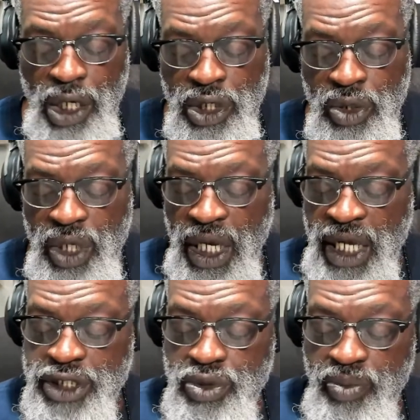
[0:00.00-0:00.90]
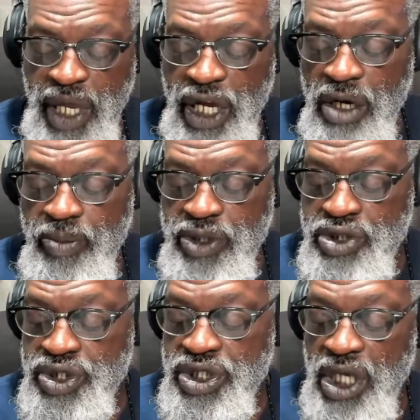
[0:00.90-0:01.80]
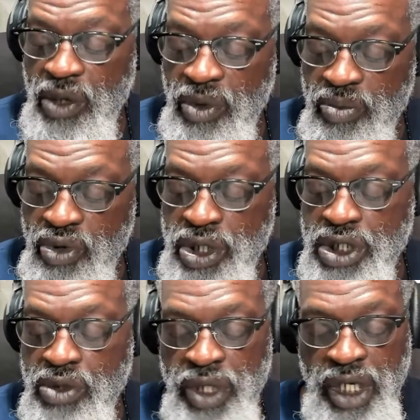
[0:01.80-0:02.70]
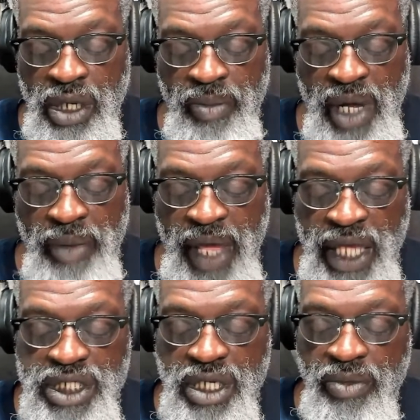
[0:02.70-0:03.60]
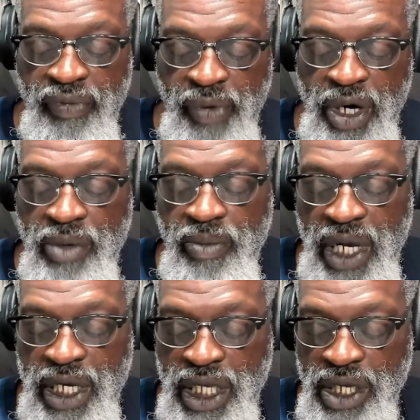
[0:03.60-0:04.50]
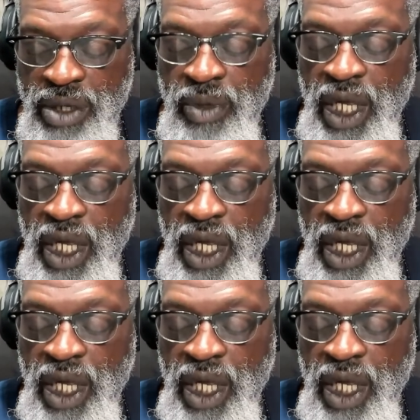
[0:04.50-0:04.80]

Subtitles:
Eula, Andrew Baker, Patricia and Edwin Brooks, Gwendolyn and Bob Hatch, Kimber Vernon, Bradley Kim,